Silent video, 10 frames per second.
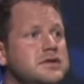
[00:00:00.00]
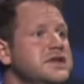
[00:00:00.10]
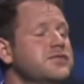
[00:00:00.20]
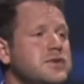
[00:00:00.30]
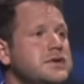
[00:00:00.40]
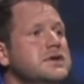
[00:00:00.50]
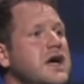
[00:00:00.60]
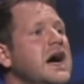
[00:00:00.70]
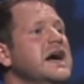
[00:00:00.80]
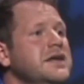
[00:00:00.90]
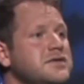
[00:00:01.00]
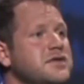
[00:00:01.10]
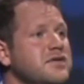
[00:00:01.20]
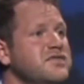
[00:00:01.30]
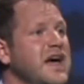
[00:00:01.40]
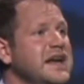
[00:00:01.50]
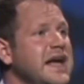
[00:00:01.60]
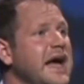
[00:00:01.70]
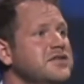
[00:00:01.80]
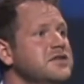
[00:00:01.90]
different kinds of fatty
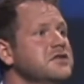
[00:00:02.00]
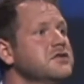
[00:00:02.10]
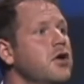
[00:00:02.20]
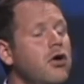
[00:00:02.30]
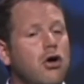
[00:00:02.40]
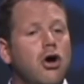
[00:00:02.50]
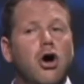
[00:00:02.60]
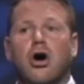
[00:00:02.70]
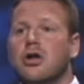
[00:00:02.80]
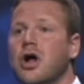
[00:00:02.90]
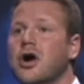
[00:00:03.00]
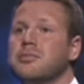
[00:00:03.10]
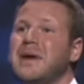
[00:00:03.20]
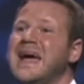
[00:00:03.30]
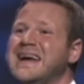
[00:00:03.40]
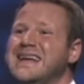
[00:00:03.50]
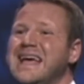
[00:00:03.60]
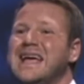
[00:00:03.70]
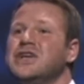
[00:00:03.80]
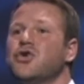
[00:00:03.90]
acids all are made
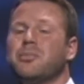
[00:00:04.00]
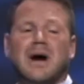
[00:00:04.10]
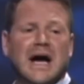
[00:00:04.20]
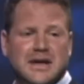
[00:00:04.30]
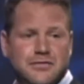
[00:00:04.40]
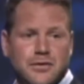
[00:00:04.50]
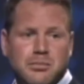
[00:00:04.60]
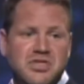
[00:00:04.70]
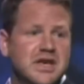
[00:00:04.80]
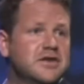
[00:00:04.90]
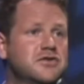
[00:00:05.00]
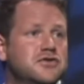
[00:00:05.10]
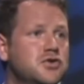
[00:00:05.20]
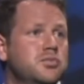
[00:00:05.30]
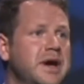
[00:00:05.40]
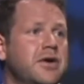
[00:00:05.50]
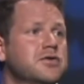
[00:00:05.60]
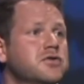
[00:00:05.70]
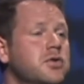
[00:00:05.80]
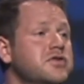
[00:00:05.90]
in your body from these two parent
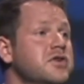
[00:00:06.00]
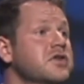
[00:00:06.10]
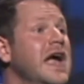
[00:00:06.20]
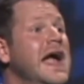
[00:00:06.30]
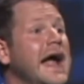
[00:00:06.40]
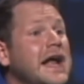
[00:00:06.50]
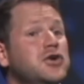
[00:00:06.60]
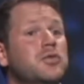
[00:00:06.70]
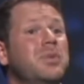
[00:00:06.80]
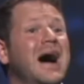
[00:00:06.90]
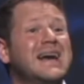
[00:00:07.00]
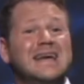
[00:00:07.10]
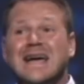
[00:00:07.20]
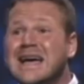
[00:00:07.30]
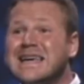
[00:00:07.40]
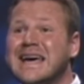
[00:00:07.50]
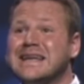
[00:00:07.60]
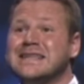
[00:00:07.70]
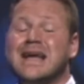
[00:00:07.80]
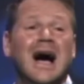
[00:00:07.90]
sources. And your body
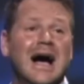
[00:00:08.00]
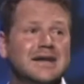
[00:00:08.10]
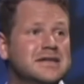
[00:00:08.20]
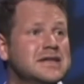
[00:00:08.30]
cannot